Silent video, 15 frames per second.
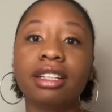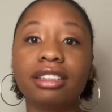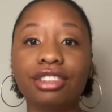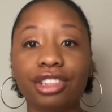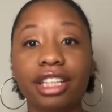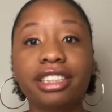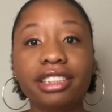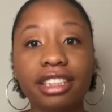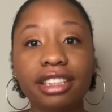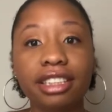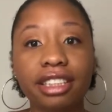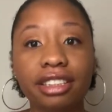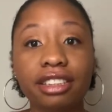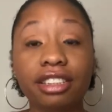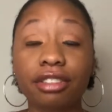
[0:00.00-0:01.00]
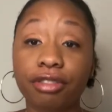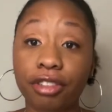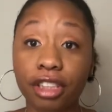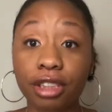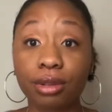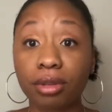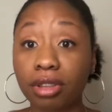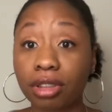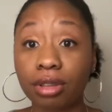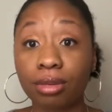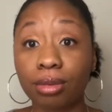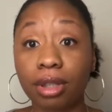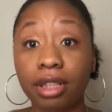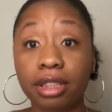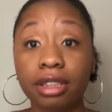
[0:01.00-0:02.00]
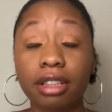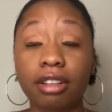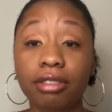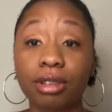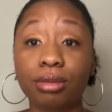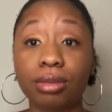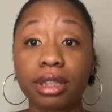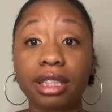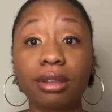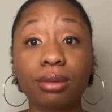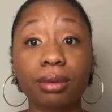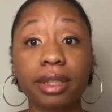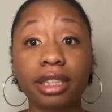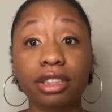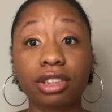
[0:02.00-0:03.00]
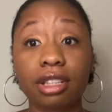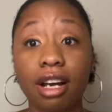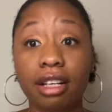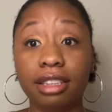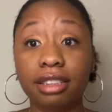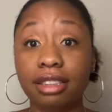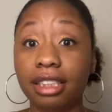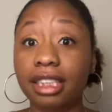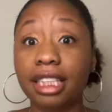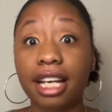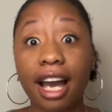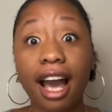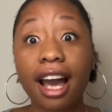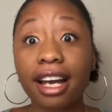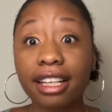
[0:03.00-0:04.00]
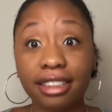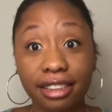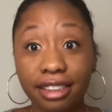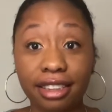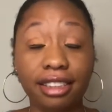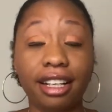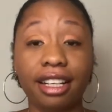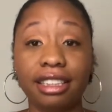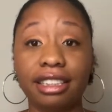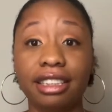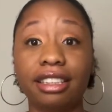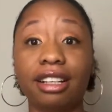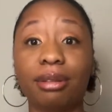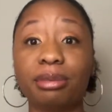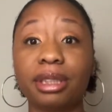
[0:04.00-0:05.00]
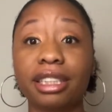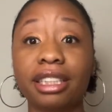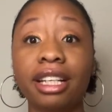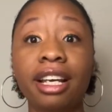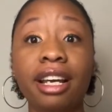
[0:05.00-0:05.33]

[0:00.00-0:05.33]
Justin gets the first one-on-one of the week, which honestly, I did not see coming.